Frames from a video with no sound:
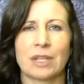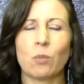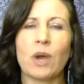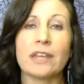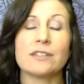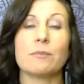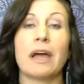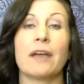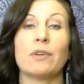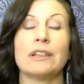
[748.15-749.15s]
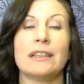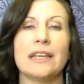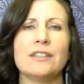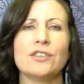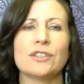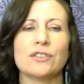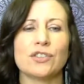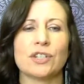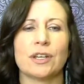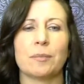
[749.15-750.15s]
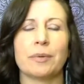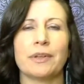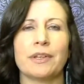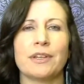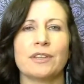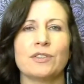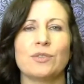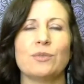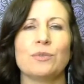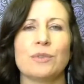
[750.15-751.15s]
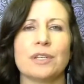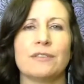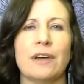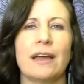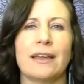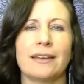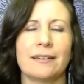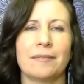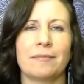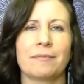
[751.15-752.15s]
What is my relationship to the divine?